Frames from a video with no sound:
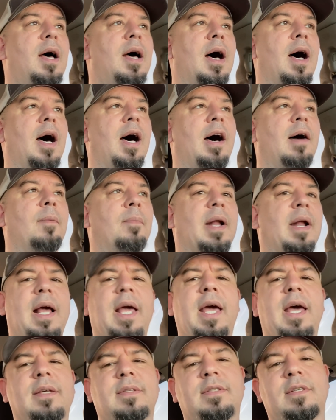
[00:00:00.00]
but I
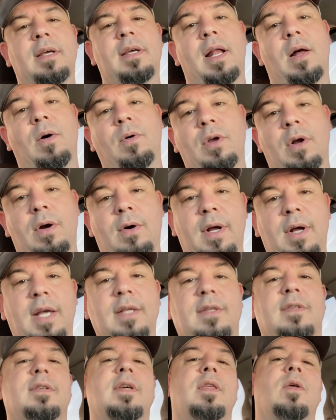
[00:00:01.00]
guess, you know, you're gonna get
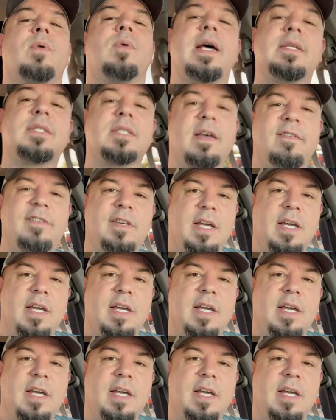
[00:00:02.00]
to see the rest of it,